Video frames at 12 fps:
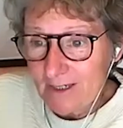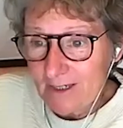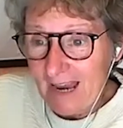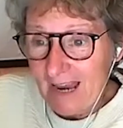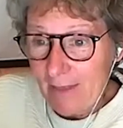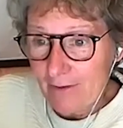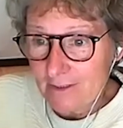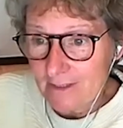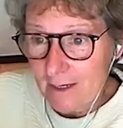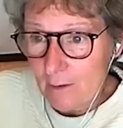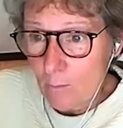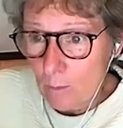together
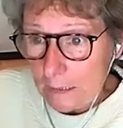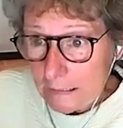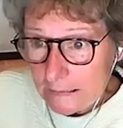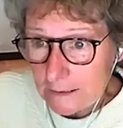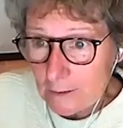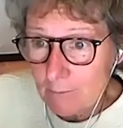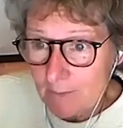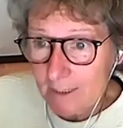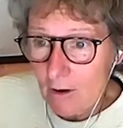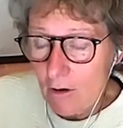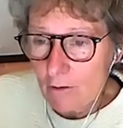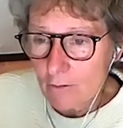to say, oh, oh
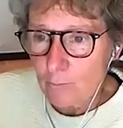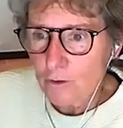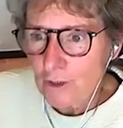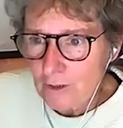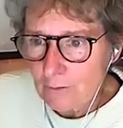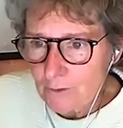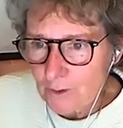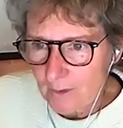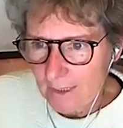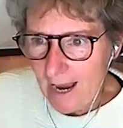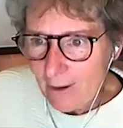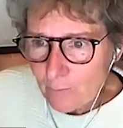my God, what are you
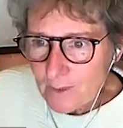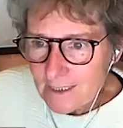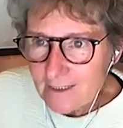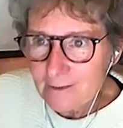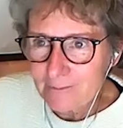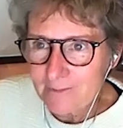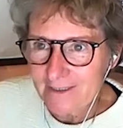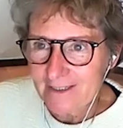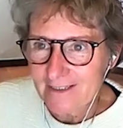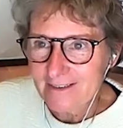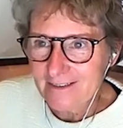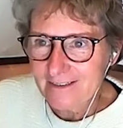doing? How do we deal with
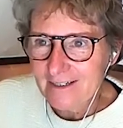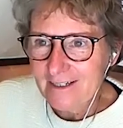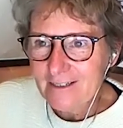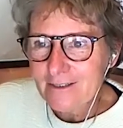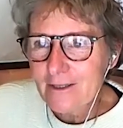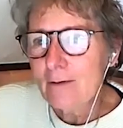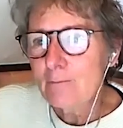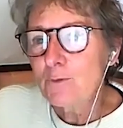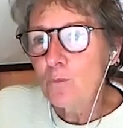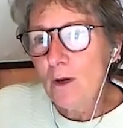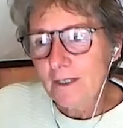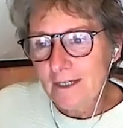this? So that was
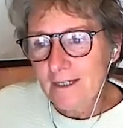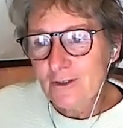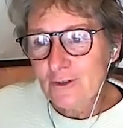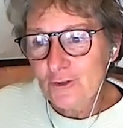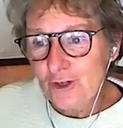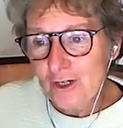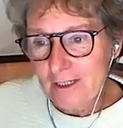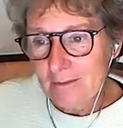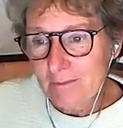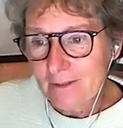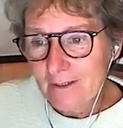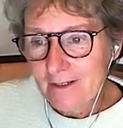one
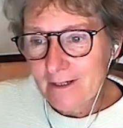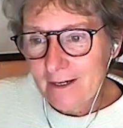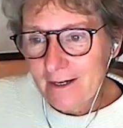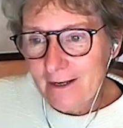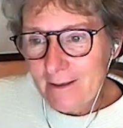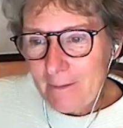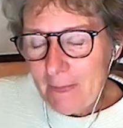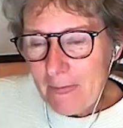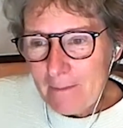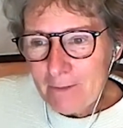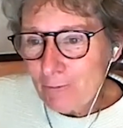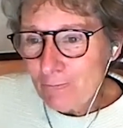extreme.
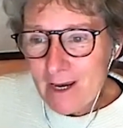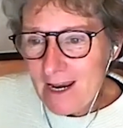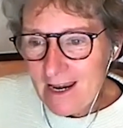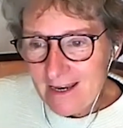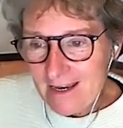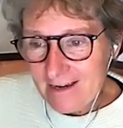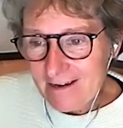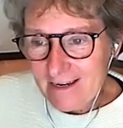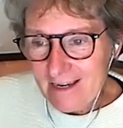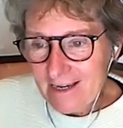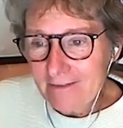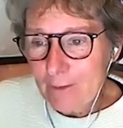But really,
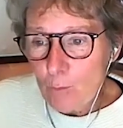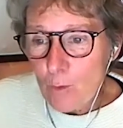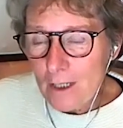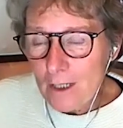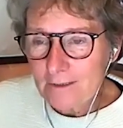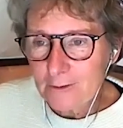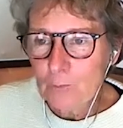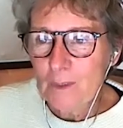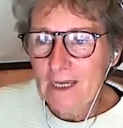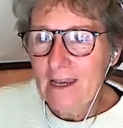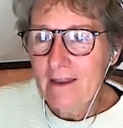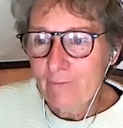in the world that
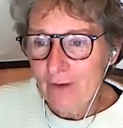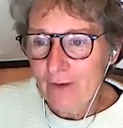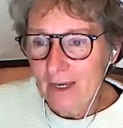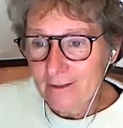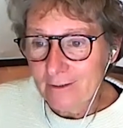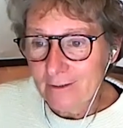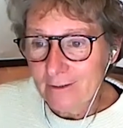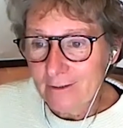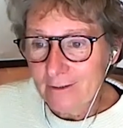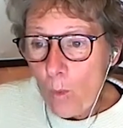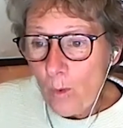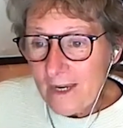we live in,
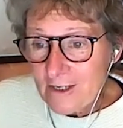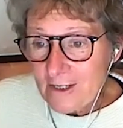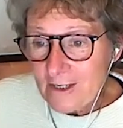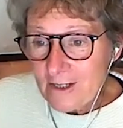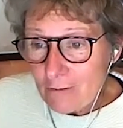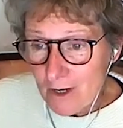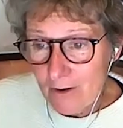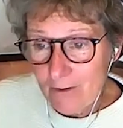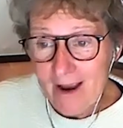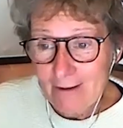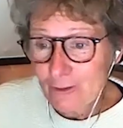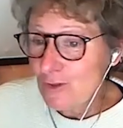we don't
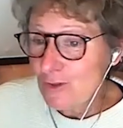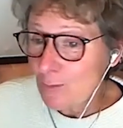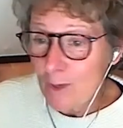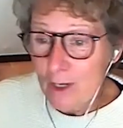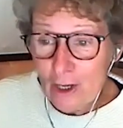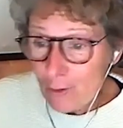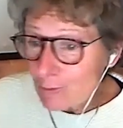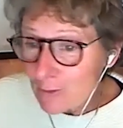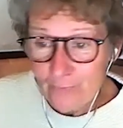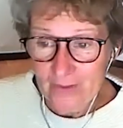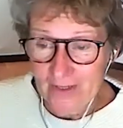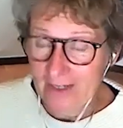know how to do a
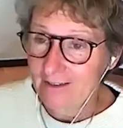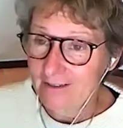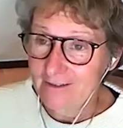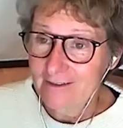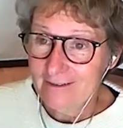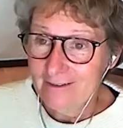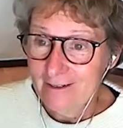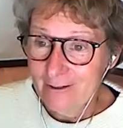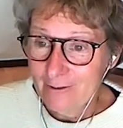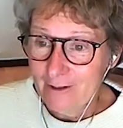lot of things.